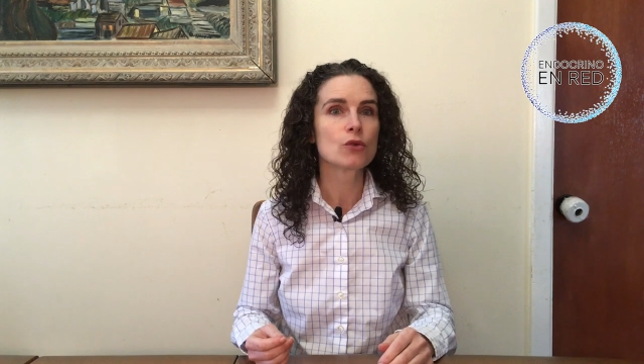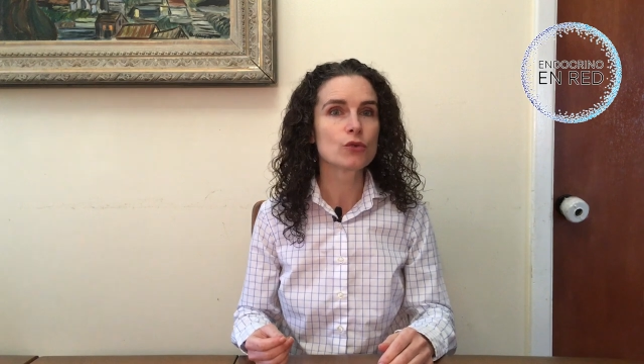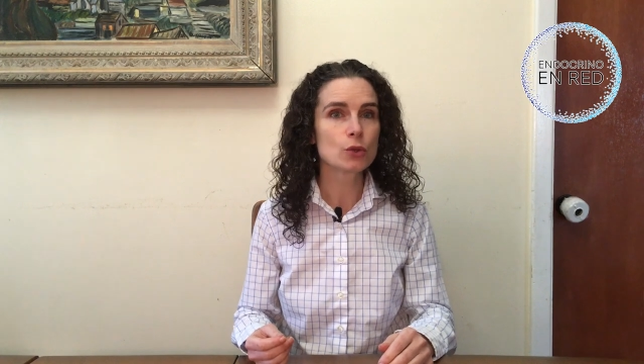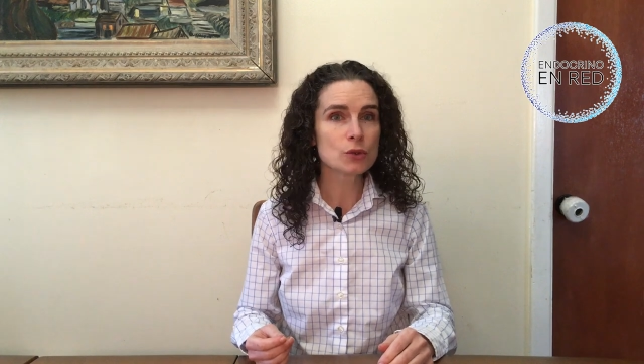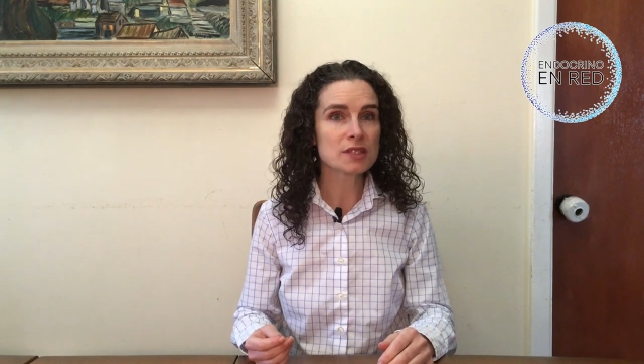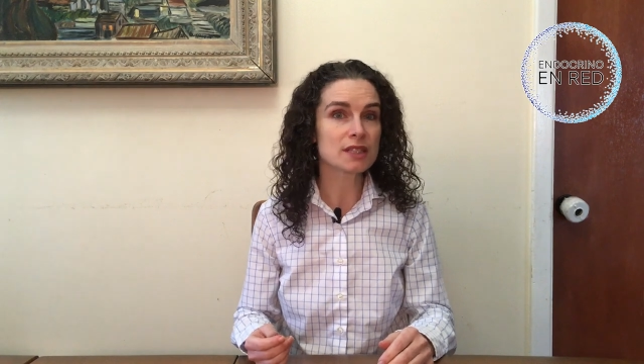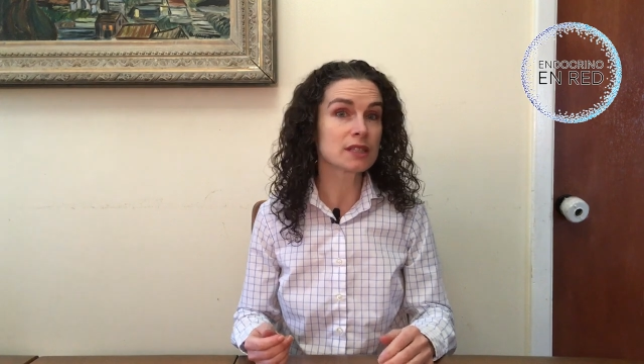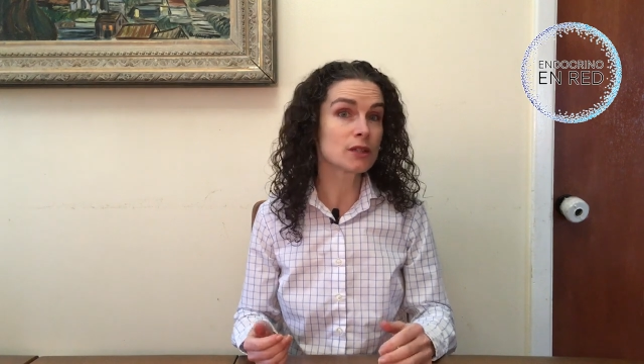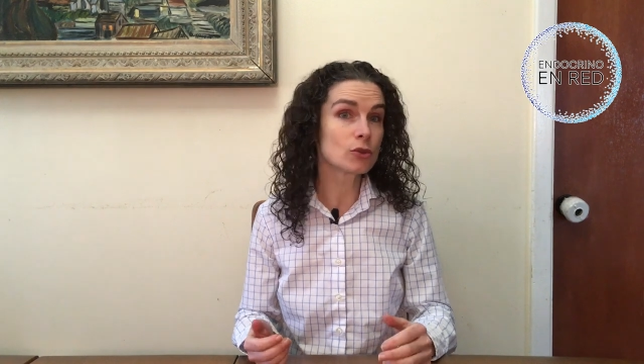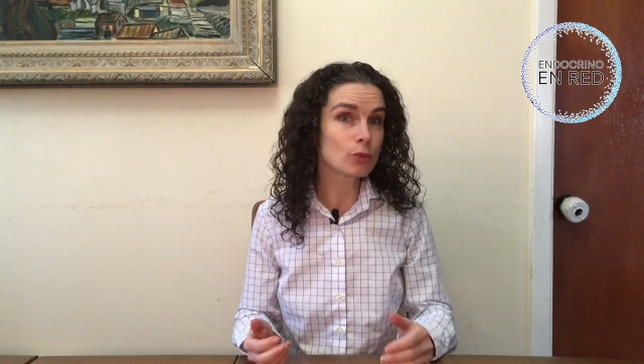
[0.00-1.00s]
Foods
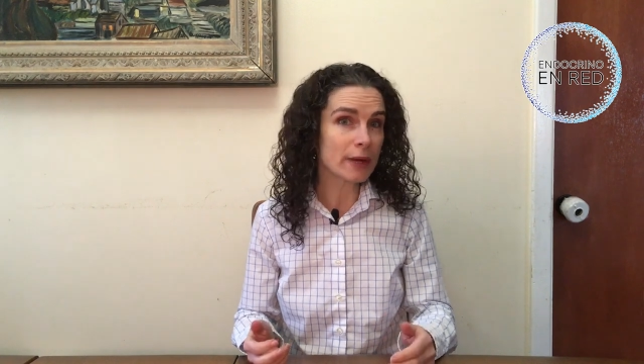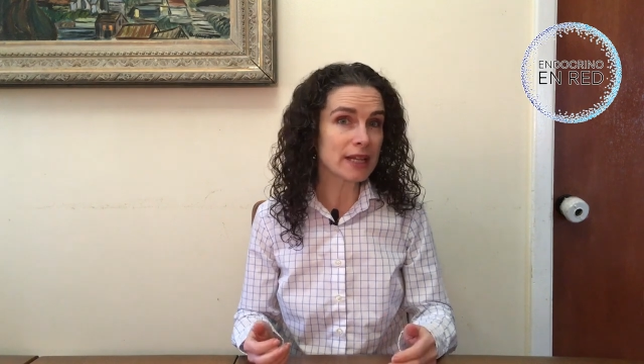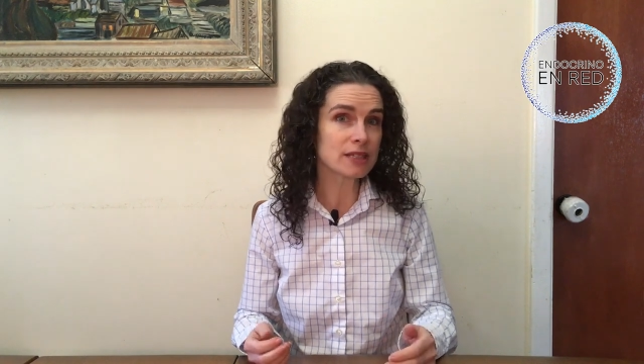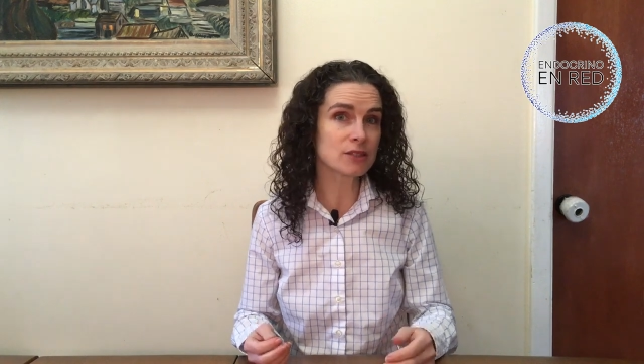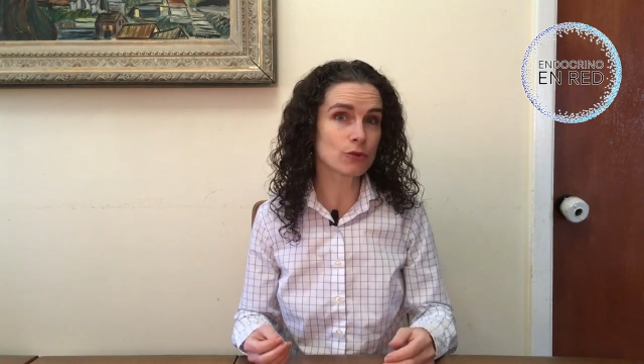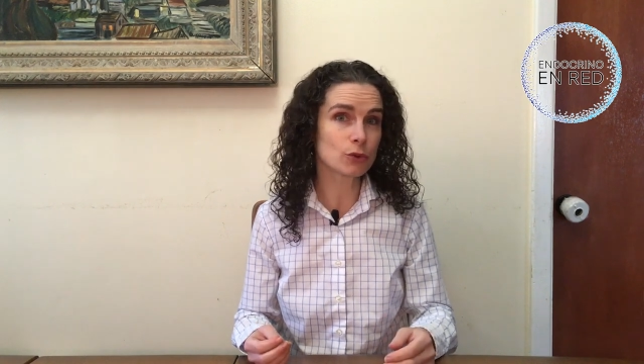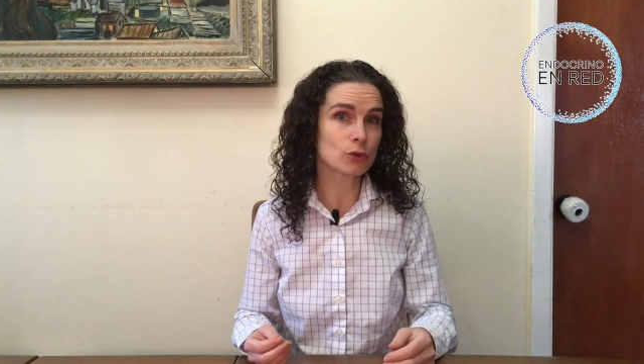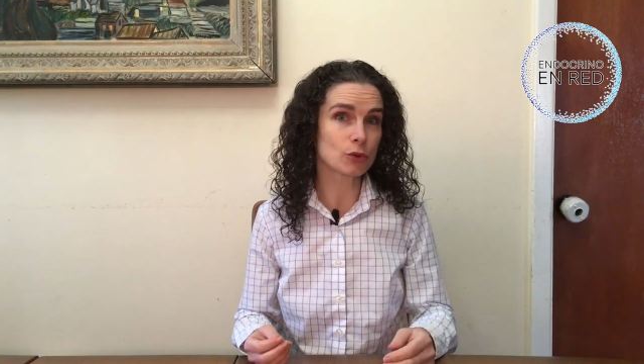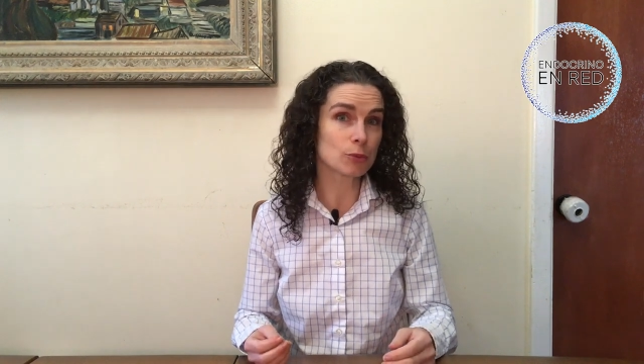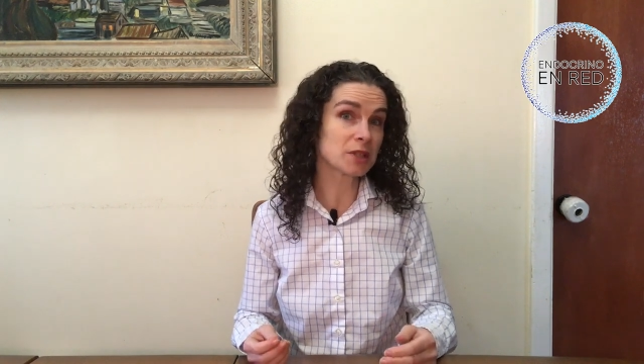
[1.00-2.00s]
in the grains
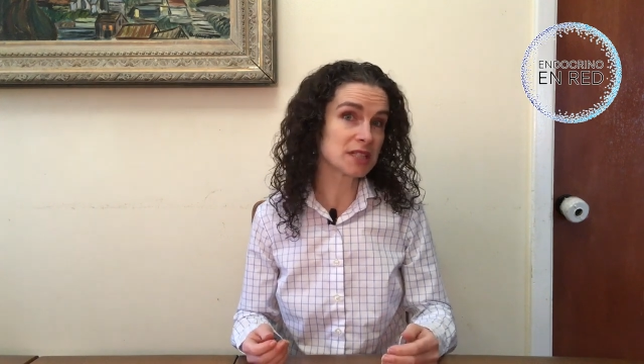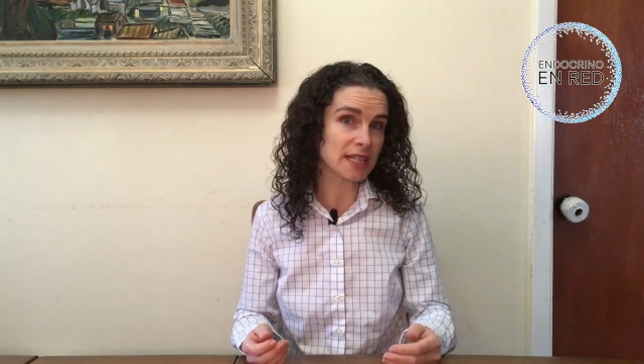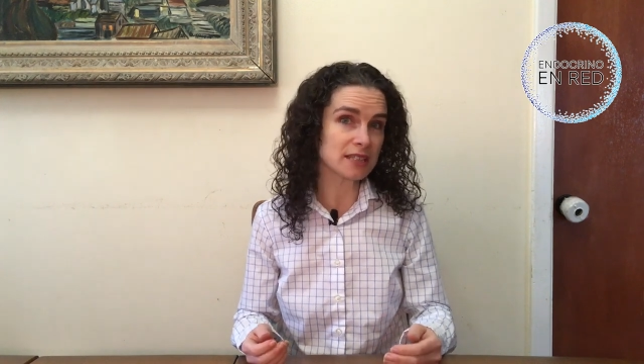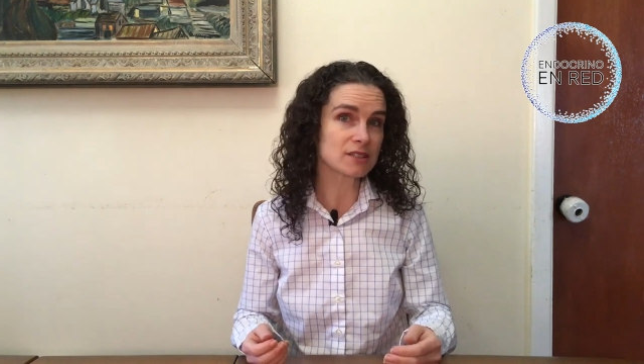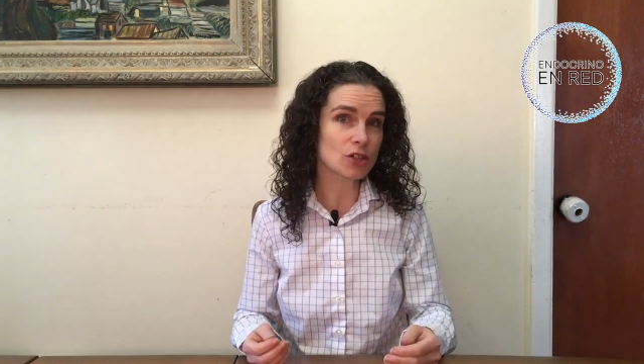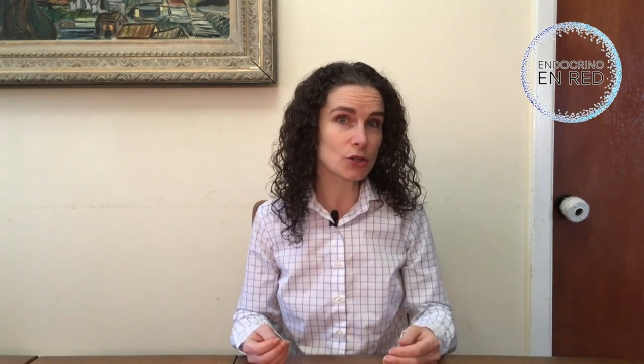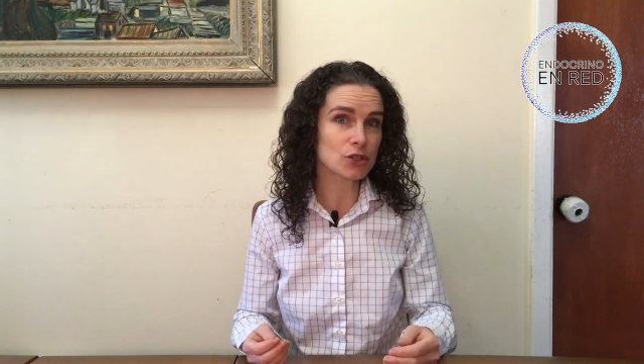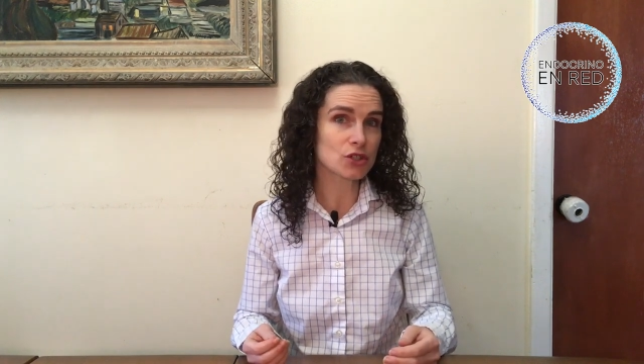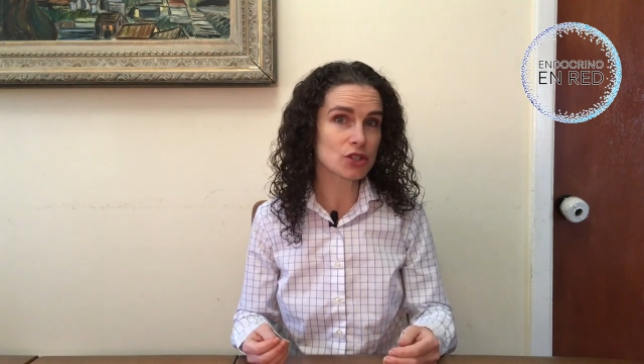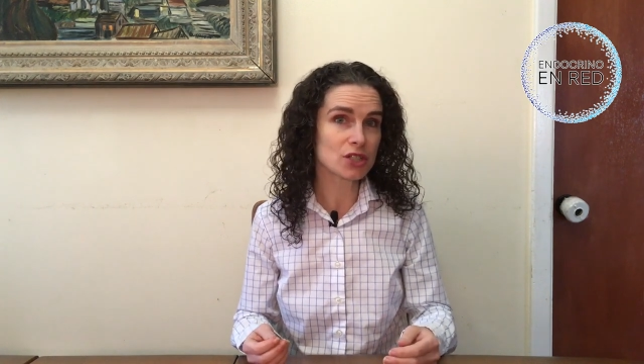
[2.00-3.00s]
food group contain
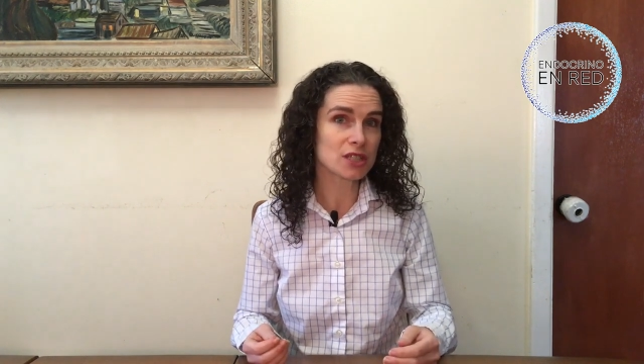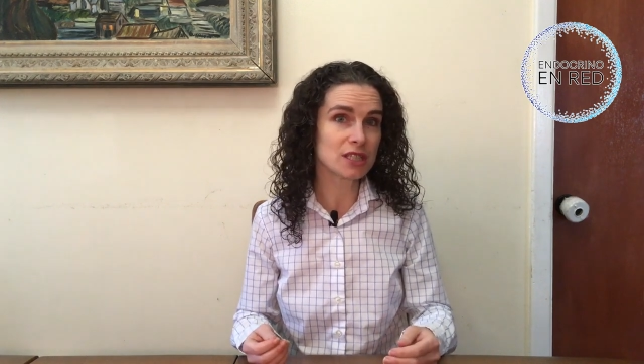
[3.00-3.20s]
starch.